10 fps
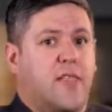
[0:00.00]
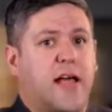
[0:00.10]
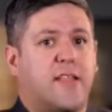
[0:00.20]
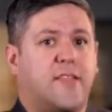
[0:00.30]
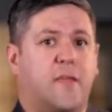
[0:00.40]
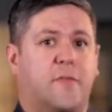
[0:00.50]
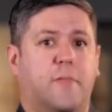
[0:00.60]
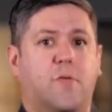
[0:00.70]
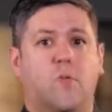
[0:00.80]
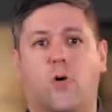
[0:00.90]
A lot of times
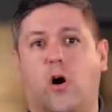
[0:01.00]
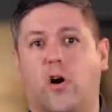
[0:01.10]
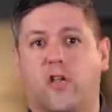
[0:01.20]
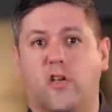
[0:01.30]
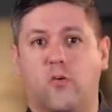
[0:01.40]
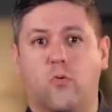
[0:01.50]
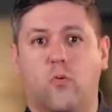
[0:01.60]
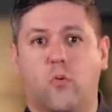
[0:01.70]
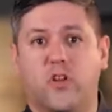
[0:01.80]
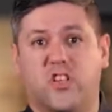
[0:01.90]
people will argue
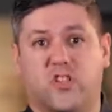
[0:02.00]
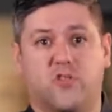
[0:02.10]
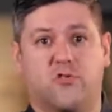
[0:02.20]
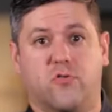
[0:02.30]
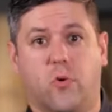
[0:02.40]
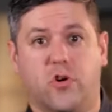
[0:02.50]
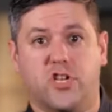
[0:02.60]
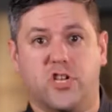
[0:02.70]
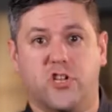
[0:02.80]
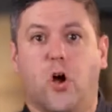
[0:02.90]
which is the true
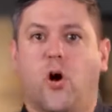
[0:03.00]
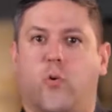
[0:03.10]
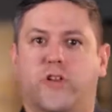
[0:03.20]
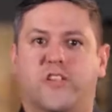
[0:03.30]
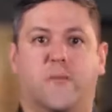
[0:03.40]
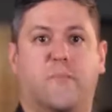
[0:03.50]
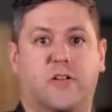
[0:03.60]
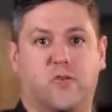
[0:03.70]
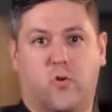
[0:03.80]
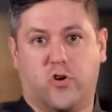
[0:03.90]
origin or which is the
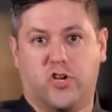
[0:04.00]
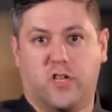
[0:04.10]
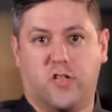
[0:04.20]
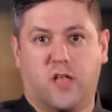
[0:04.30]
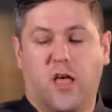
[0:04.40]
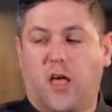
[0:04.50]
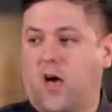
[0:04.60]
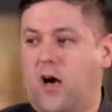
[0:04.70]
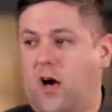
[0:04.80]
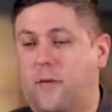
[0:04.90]
better origin.
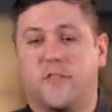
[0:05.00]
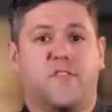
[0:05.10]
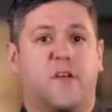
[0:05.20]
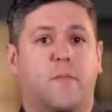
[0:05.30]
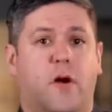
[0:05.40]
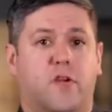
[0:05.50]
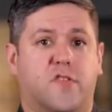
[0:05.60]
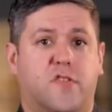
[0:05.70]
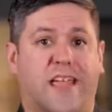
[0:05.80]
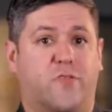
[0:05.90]
Um, in some
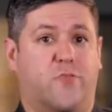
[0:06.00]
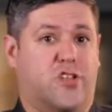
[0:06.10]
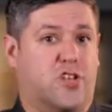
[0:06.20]
arts, like in Wing